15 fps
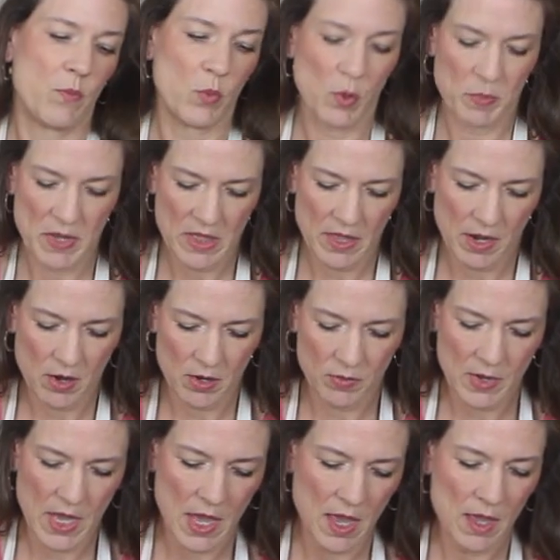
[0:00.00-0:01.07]
will be there,
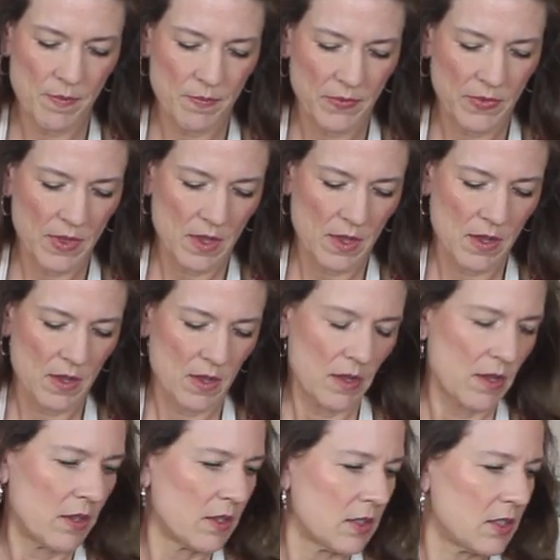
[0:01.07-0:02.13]
okay?
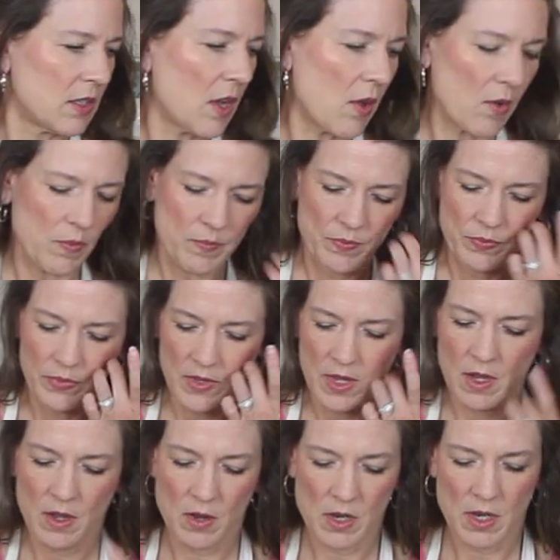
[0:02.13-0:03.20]
So
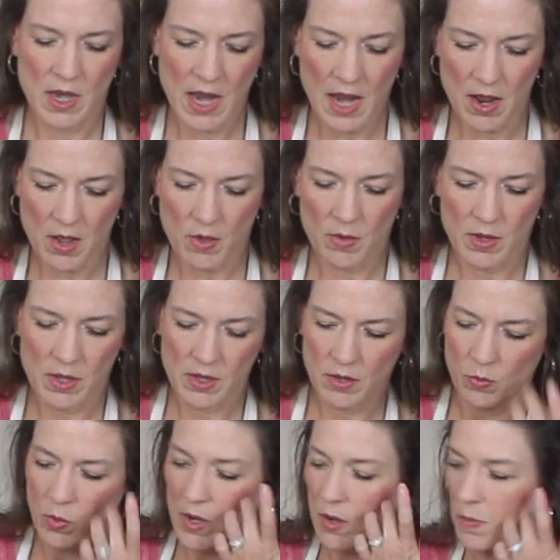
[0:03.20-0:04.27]
now
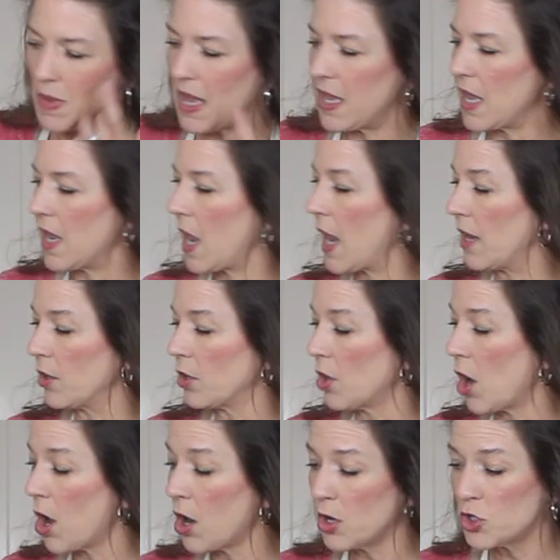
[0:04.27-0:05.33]
we're making a
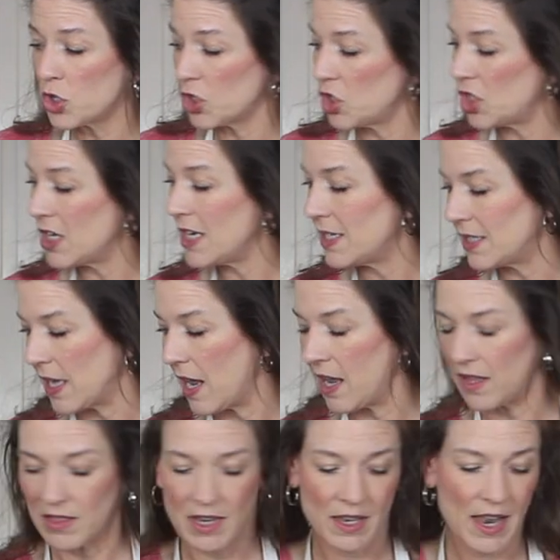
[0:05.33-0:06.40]
larger
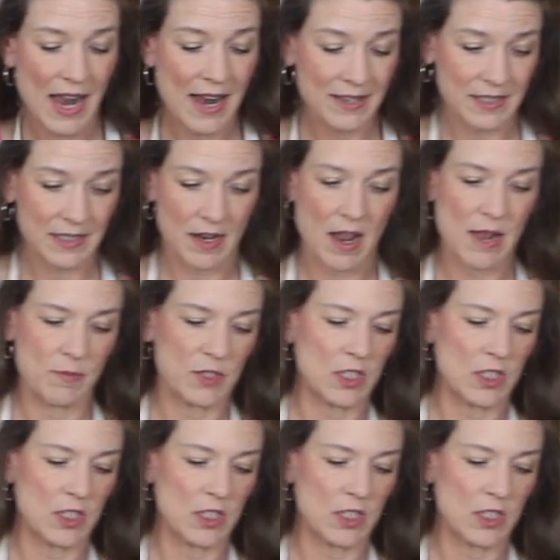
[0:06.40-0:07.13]
cheesecake than last time.